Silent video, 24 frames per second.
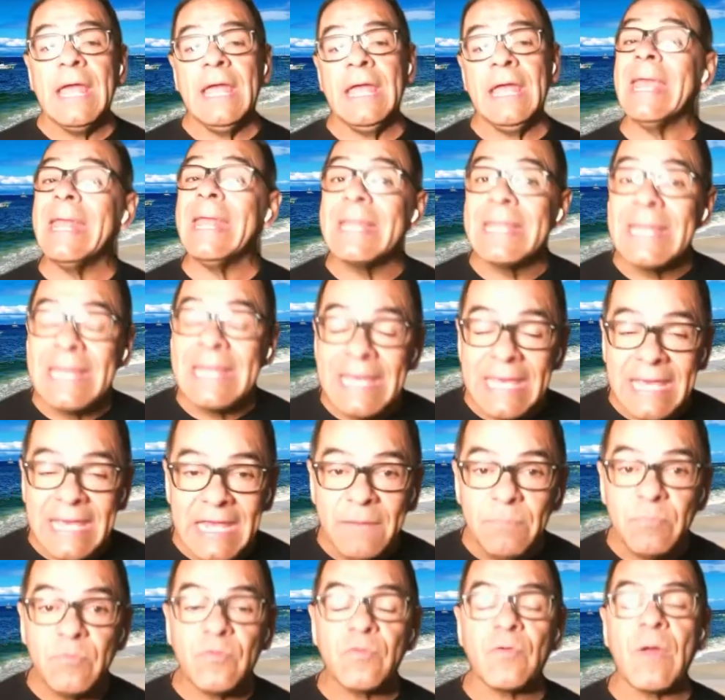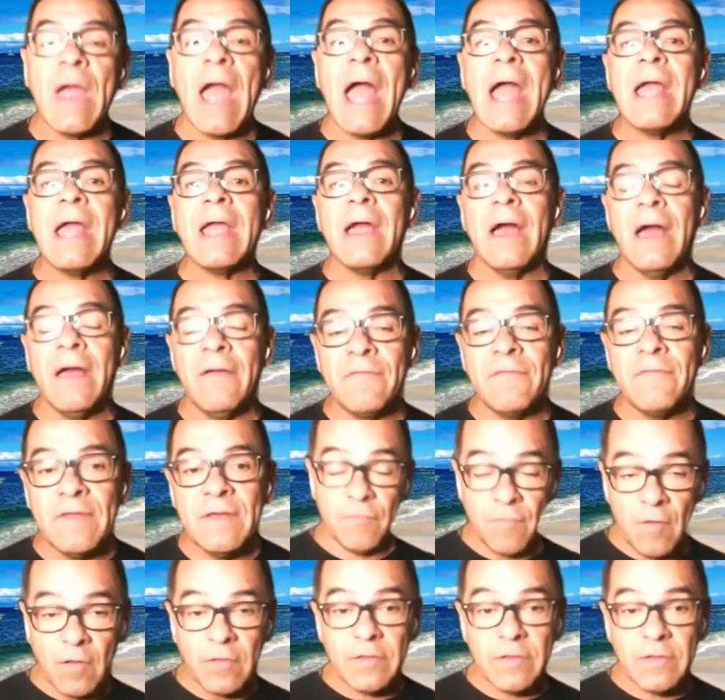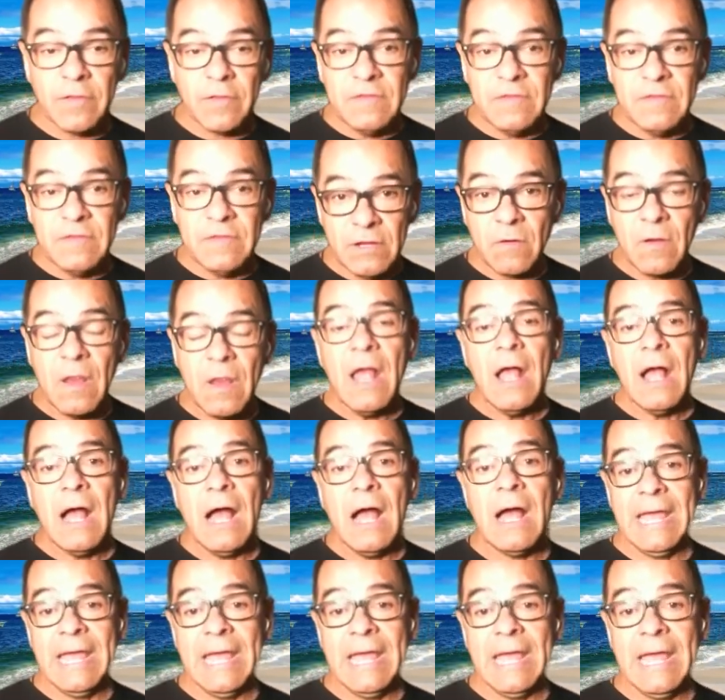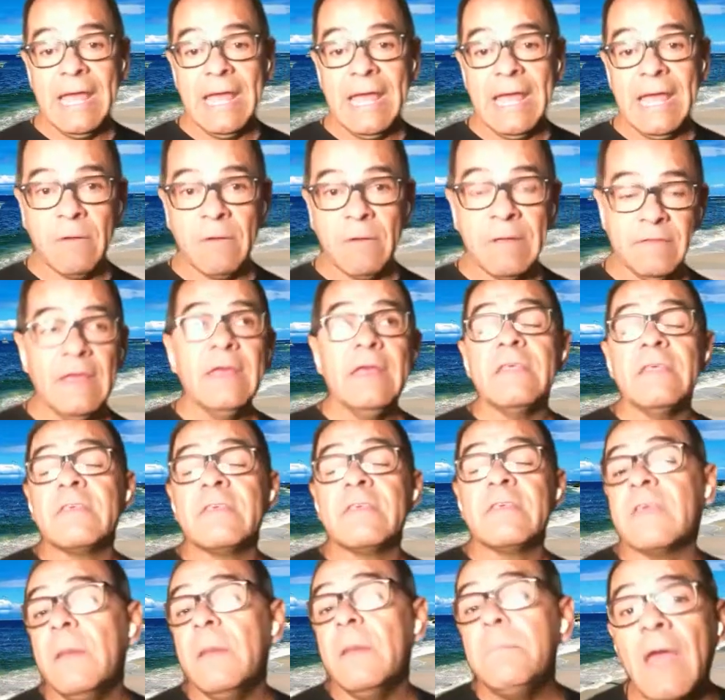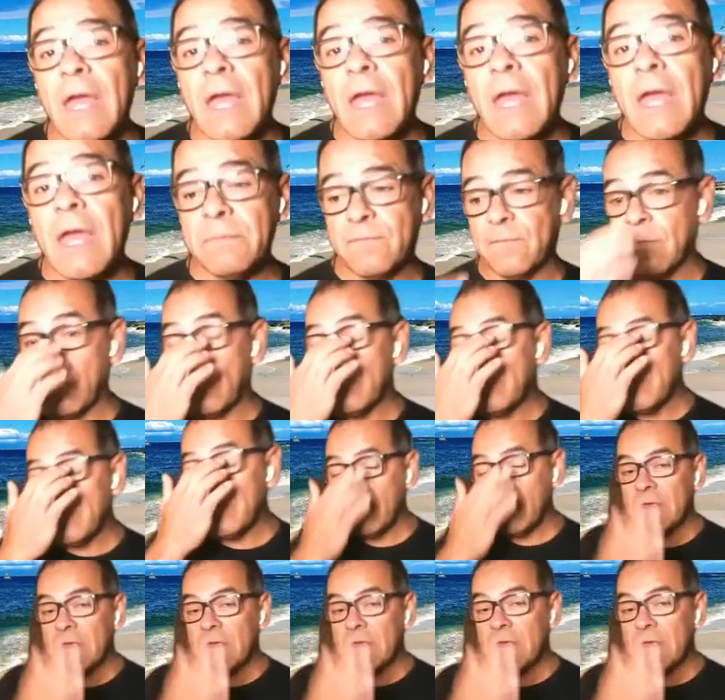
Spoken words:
Again, keep track of your volunteer experience. Sometimes for those of